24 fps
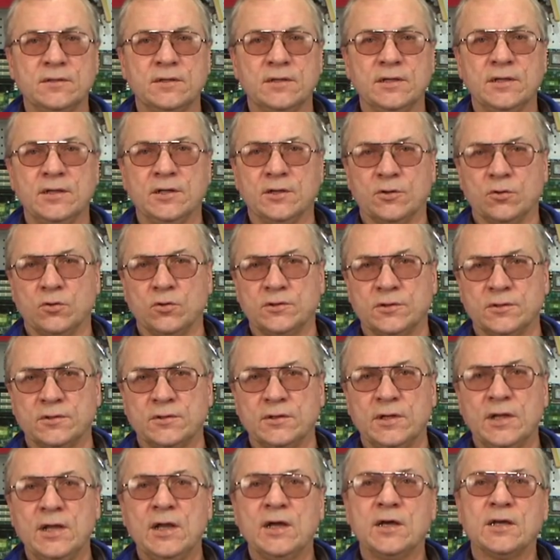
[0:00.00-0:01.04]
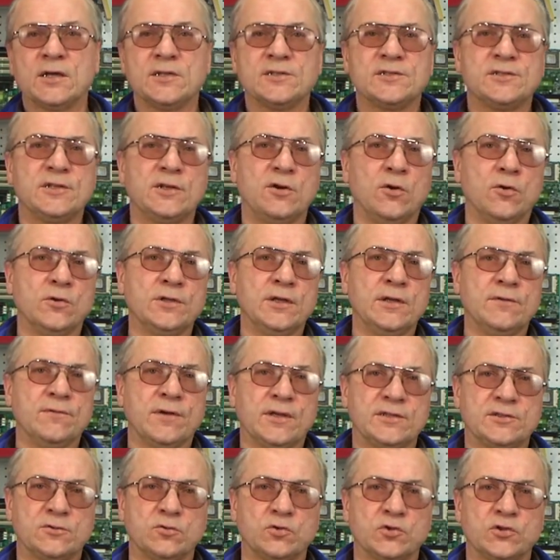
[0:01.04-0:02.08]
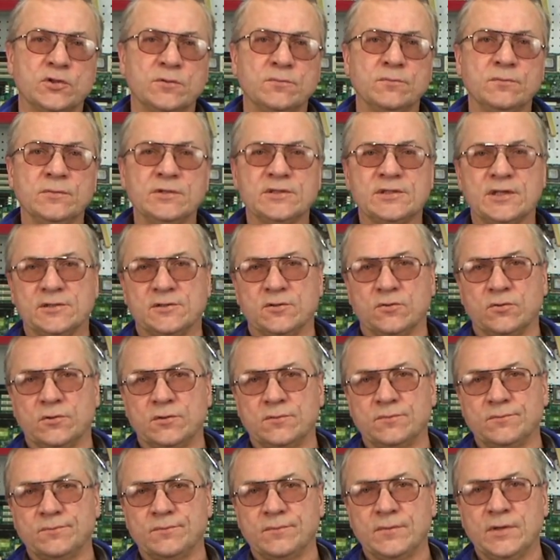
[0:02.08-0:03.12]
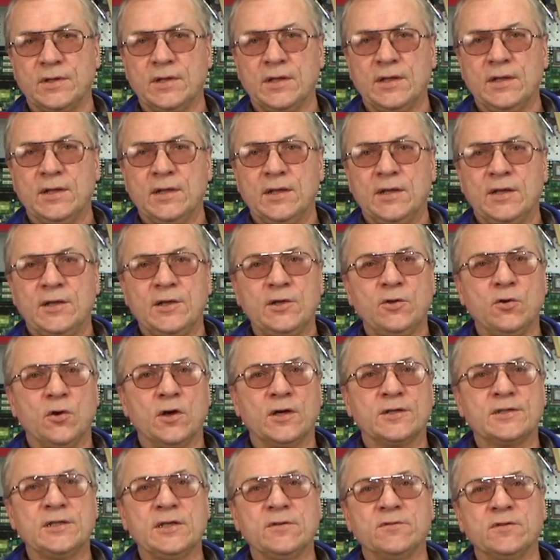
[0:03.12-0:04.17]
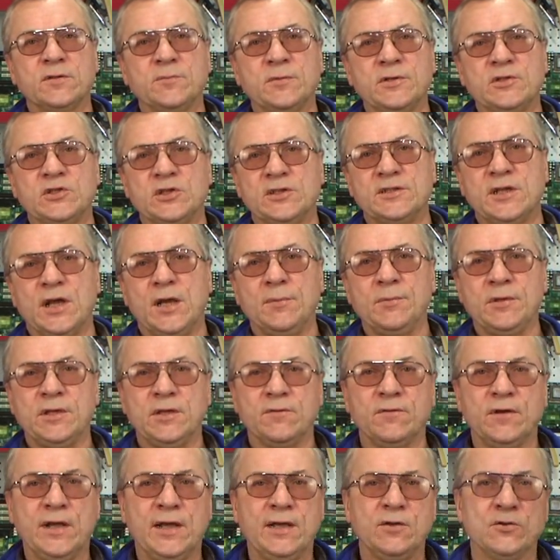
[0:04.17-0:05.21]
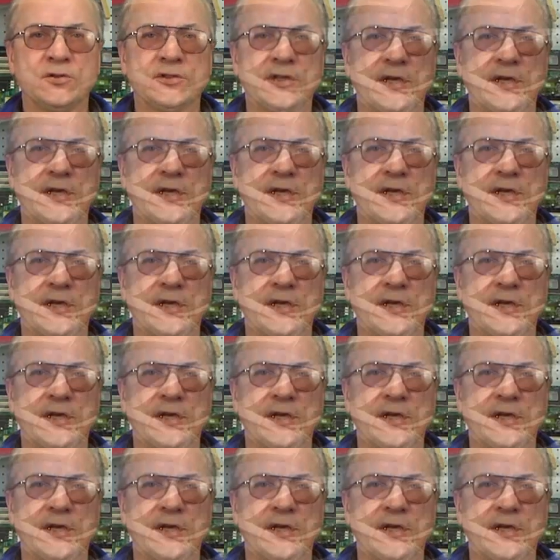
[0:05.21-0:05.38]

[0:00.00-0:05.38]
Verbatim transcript: motor has a stator and a rotor, divided by airspace. Its